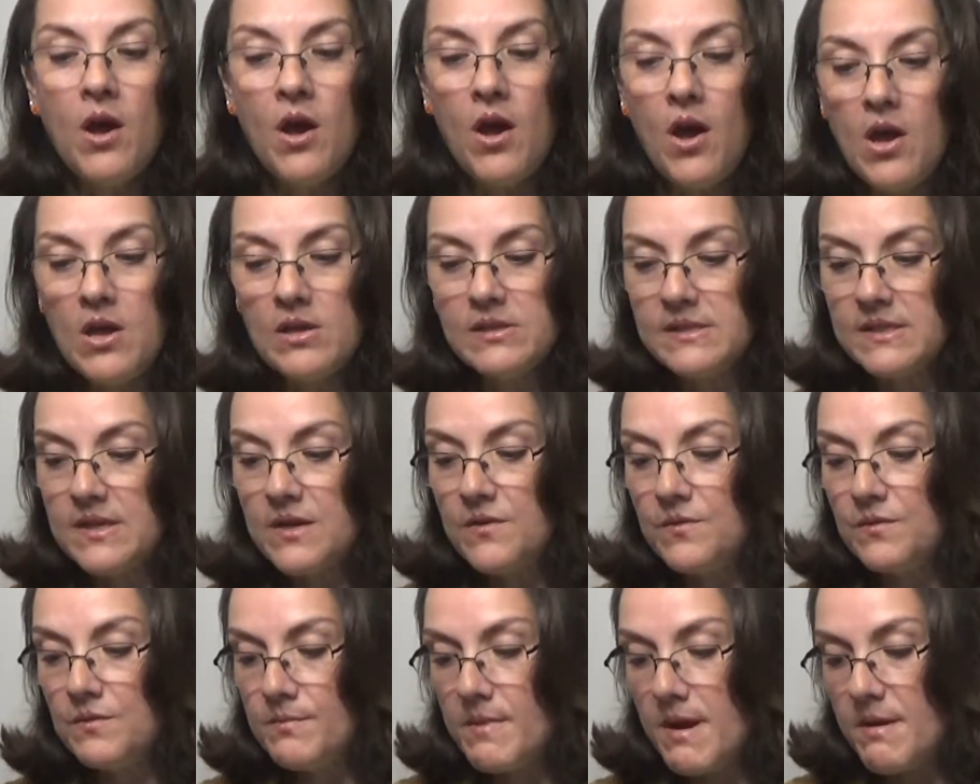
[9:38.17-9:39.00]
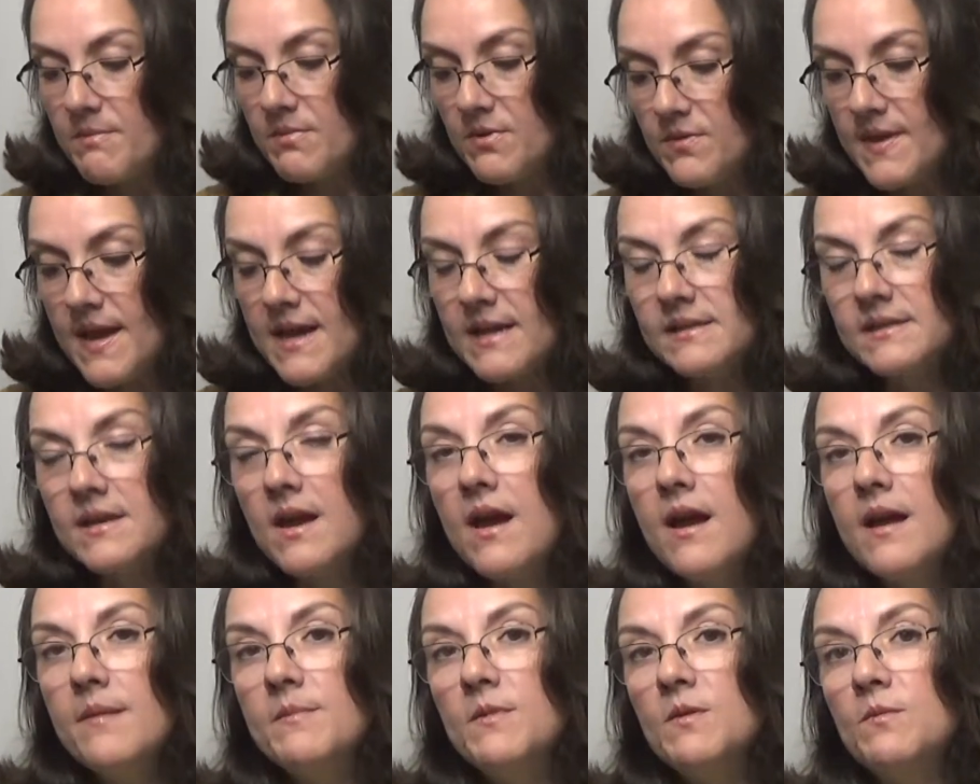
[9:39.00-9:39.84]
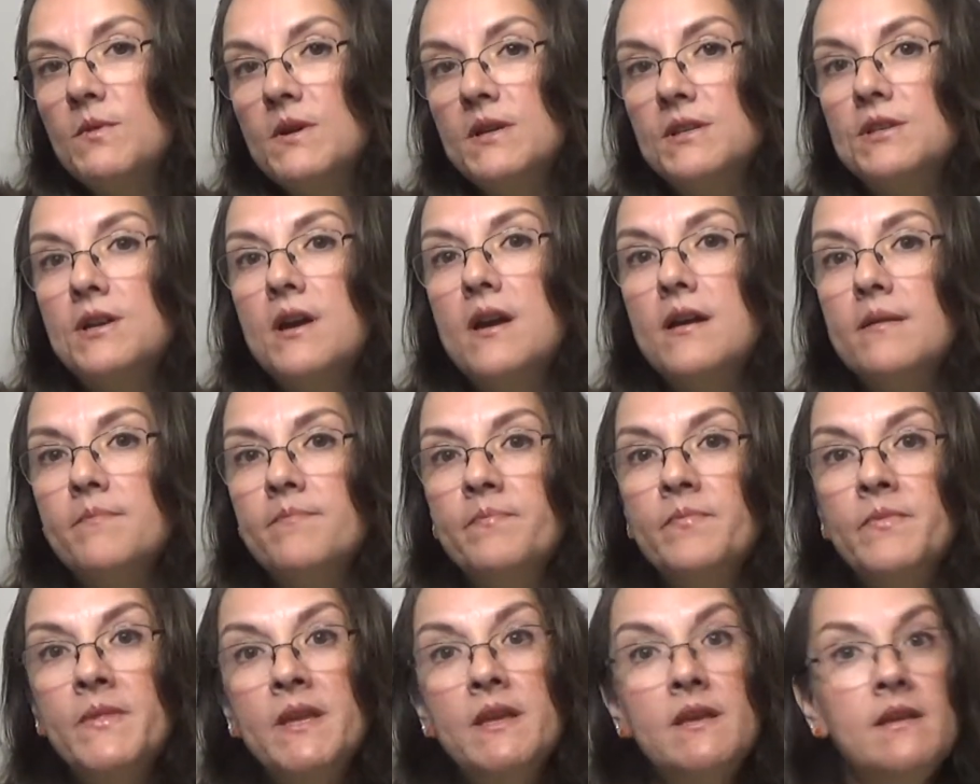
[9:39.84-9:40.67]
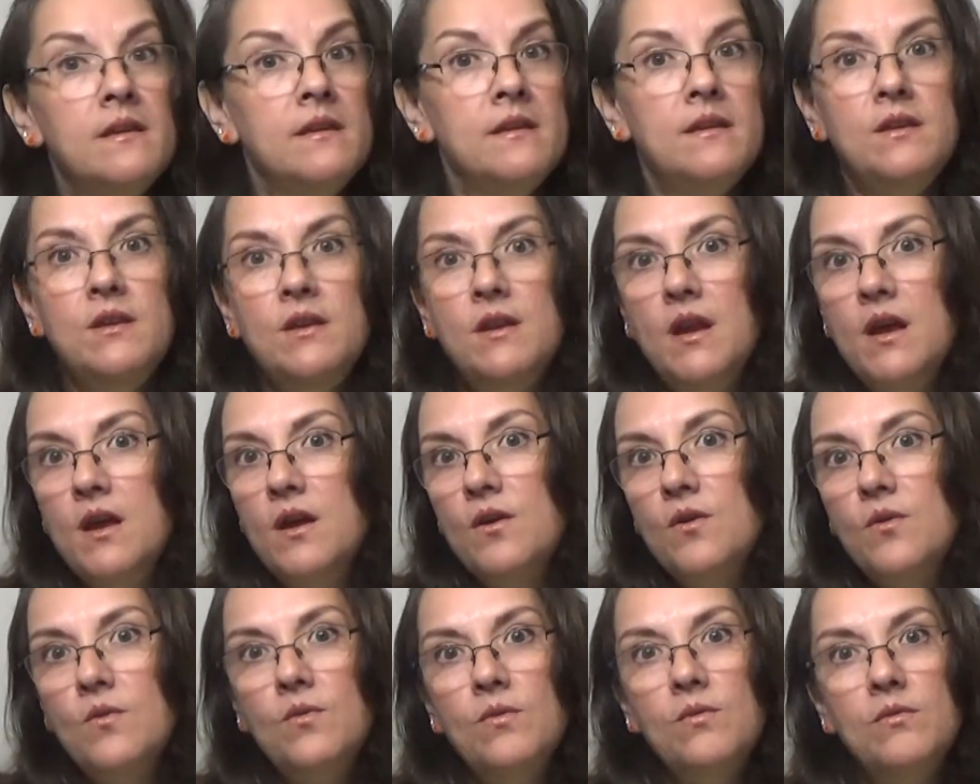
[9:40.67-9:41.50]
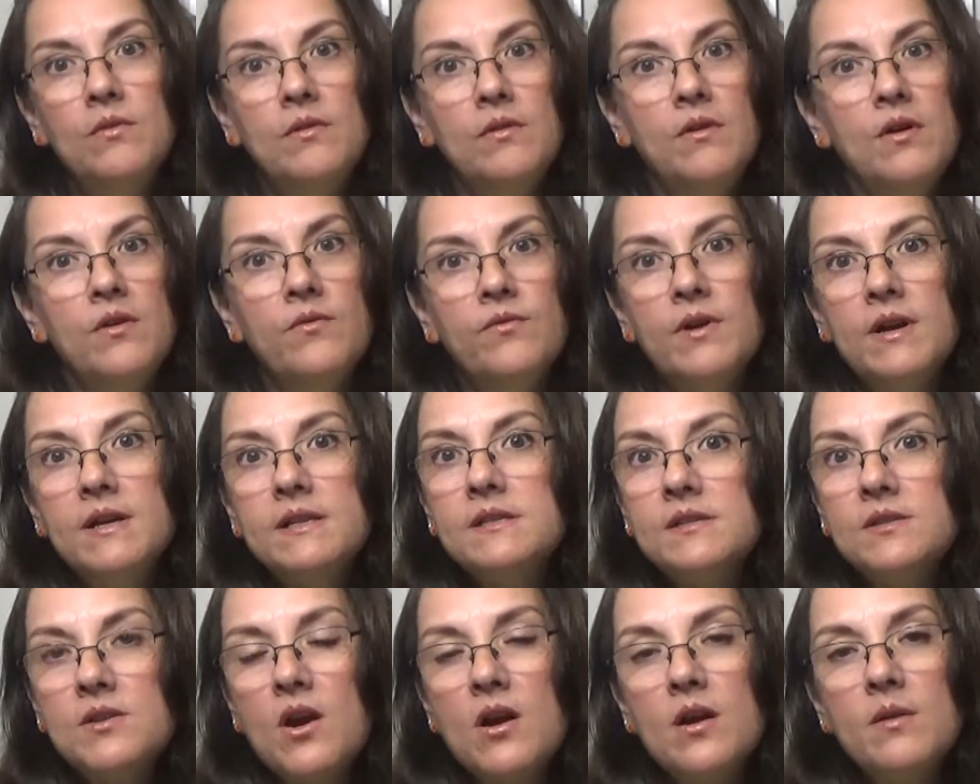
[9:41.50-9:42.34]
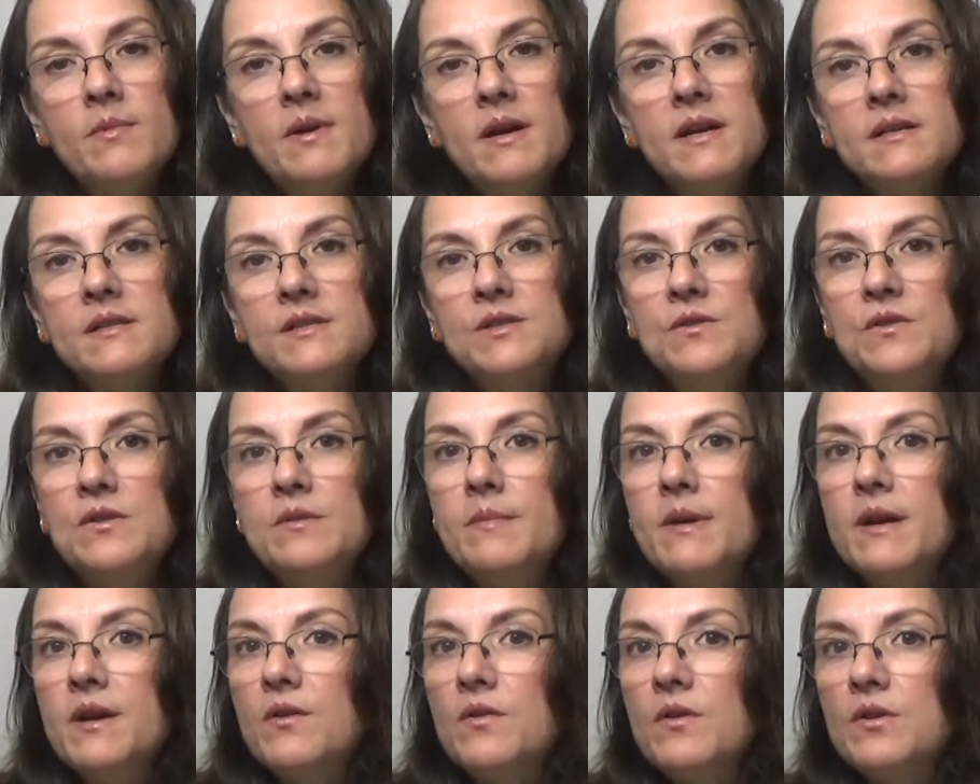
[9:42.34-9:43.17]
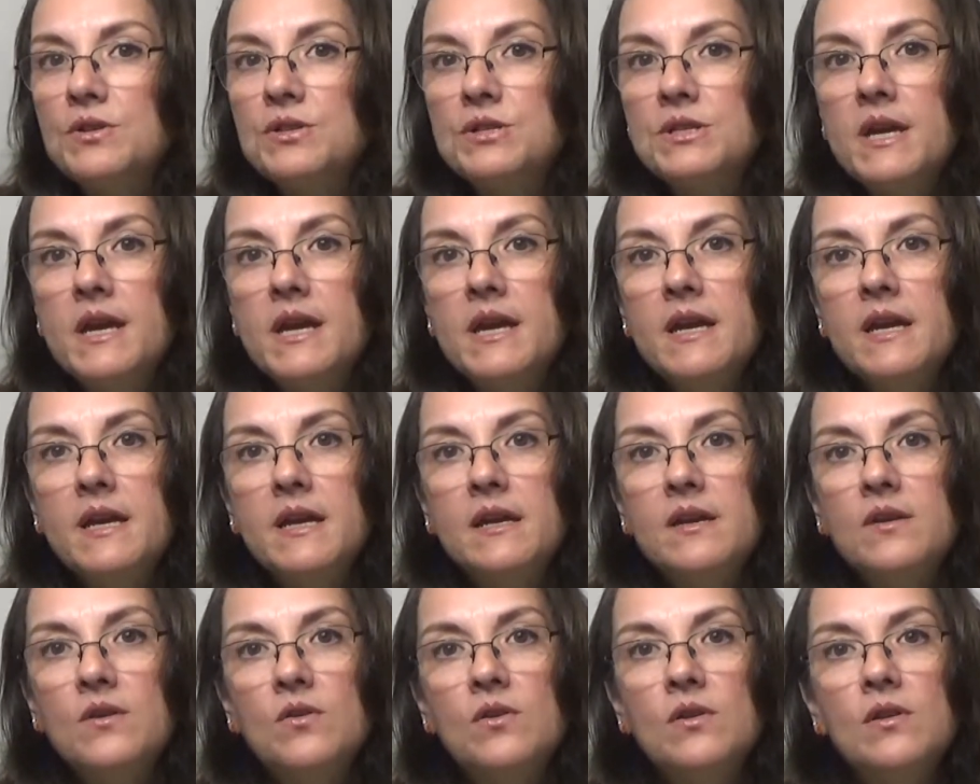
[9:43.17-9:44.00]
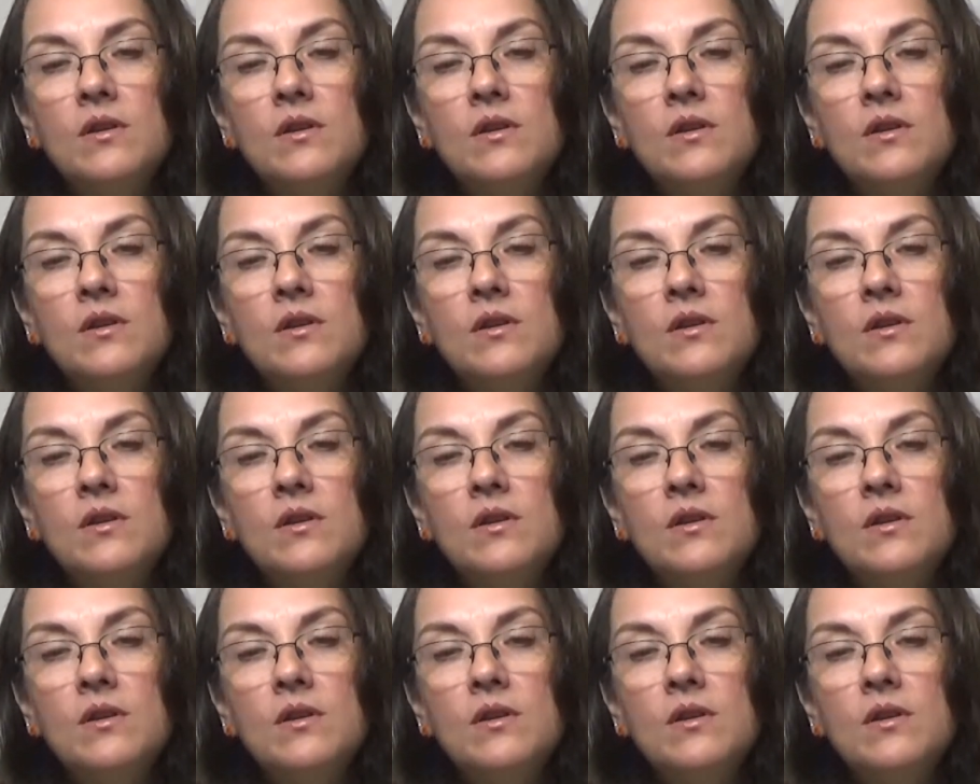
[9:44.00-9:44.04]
Also, remember that time in which I'm, you know, over at Starbucks doing my crocheting,